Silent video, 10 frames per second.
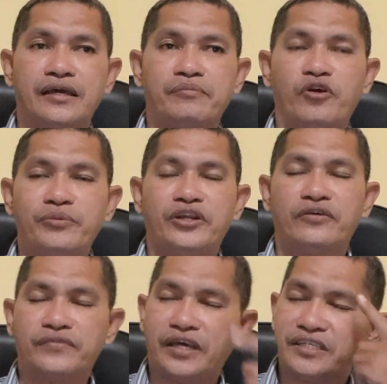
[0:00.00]
moment
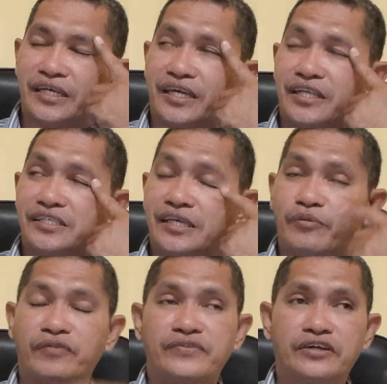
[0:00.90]
of the second
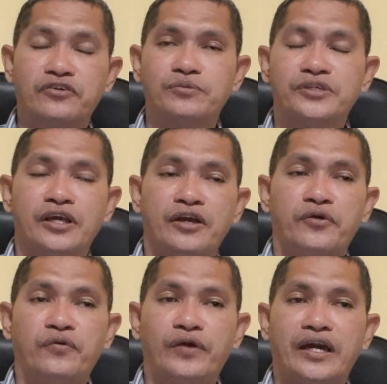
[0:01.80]
step of the groups
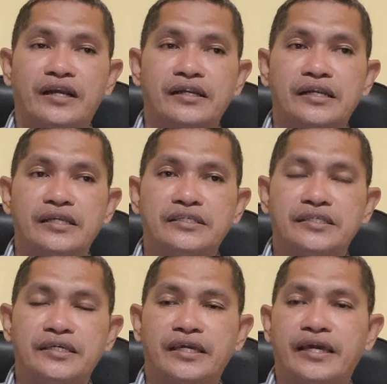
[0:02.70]
were
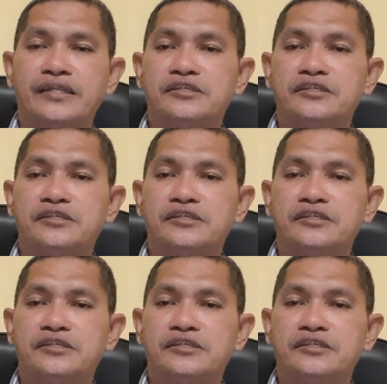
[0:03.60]
listening and